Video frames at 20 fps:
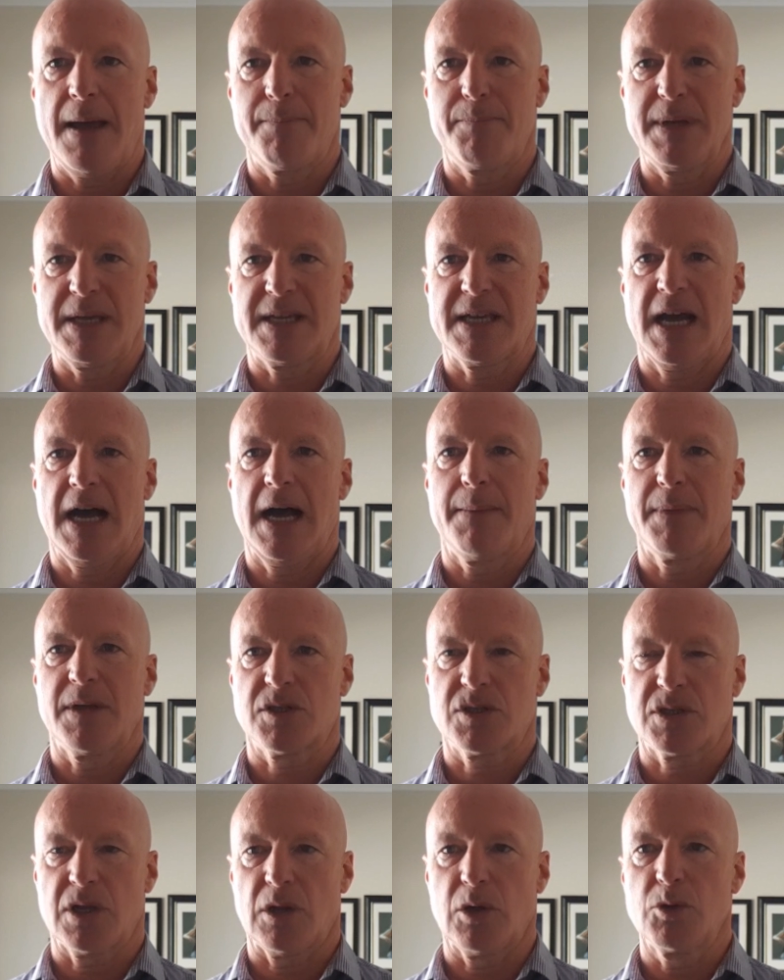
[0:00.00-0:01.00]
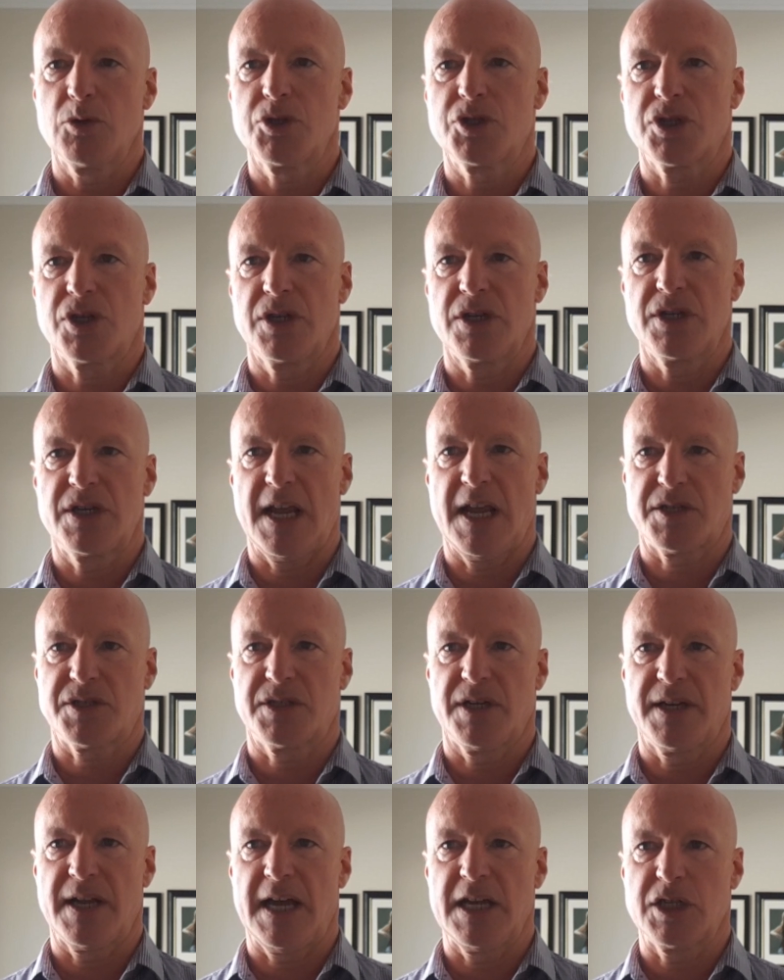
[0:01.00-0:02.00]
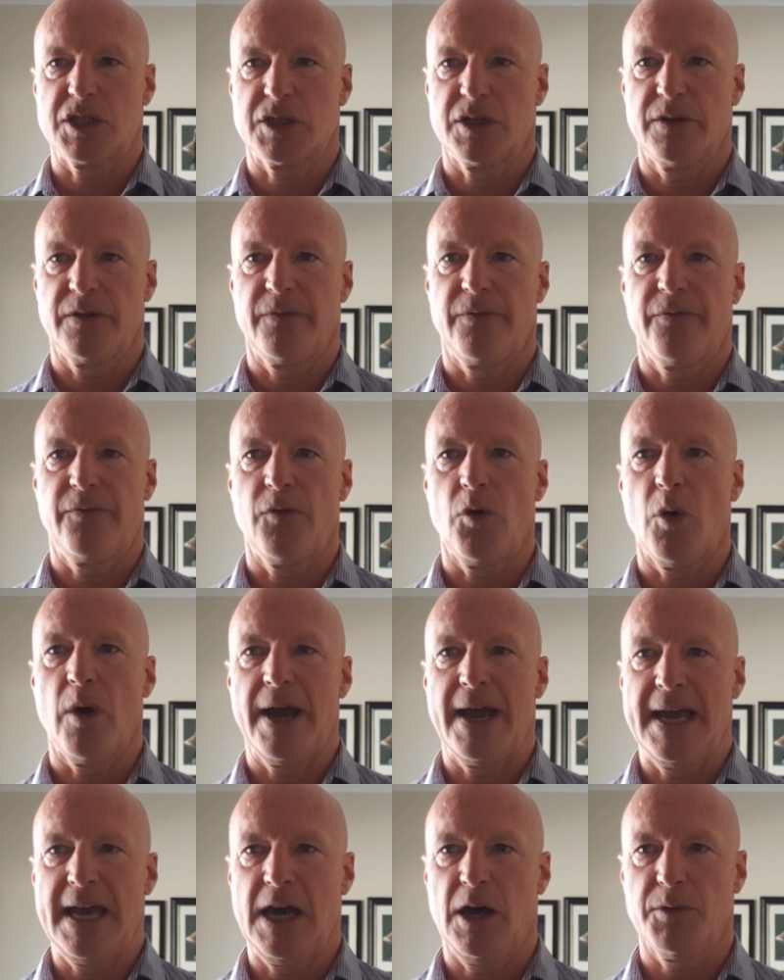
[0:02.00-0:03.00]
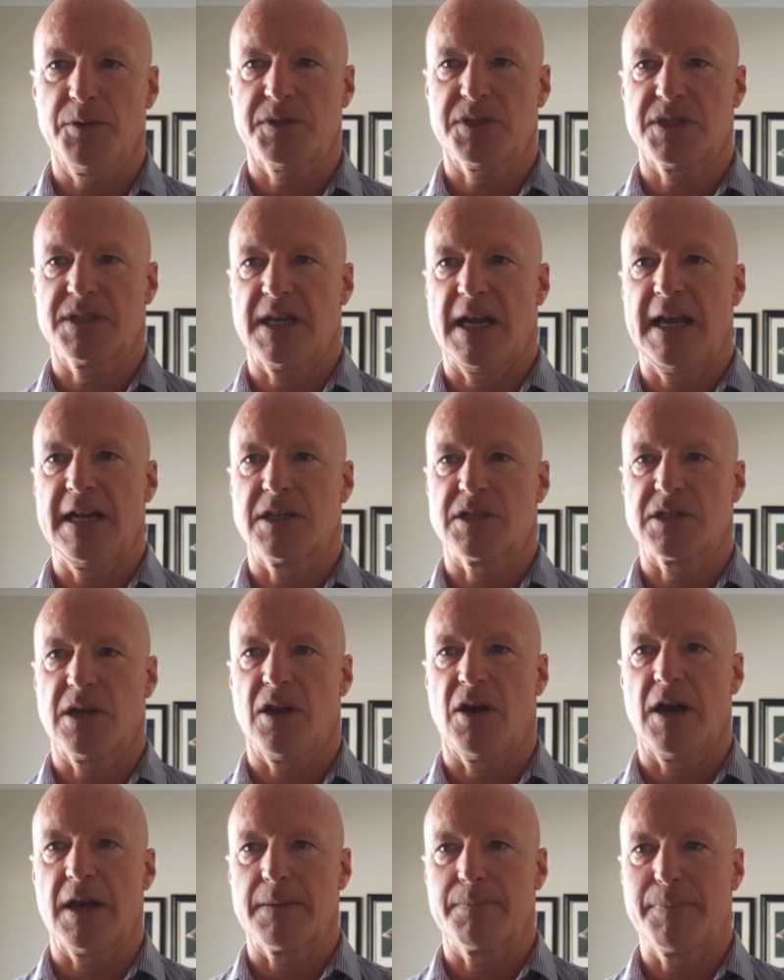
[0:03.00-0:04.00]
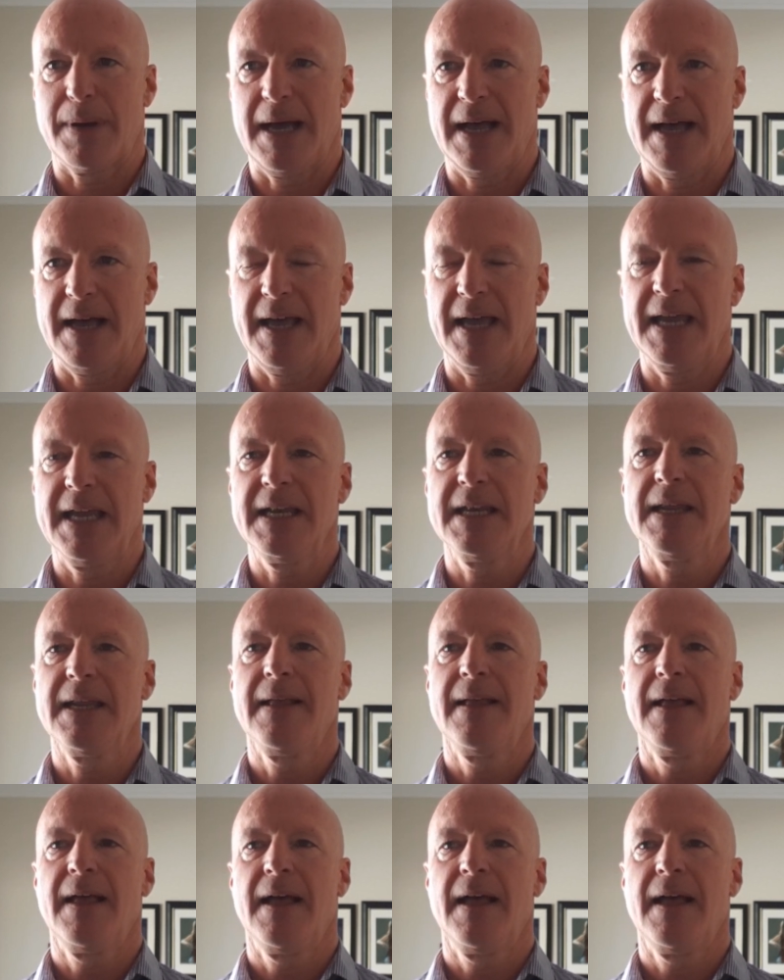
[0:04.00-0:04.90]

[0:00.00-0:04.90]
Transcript: and become a solution destination for health states like pain,